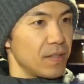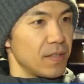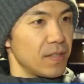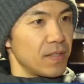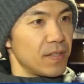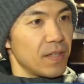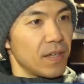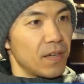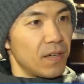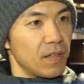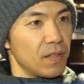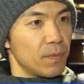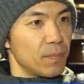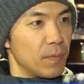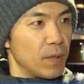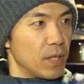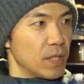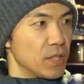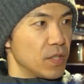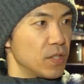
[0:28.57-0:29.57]
I see
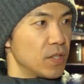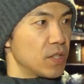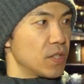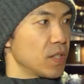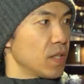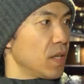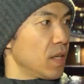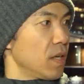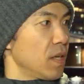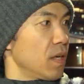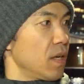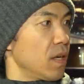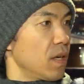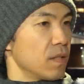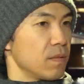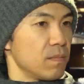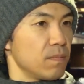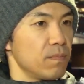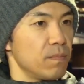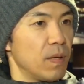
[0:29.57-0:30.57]
cigarette butts.
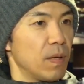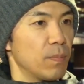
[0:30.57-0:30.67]
Um,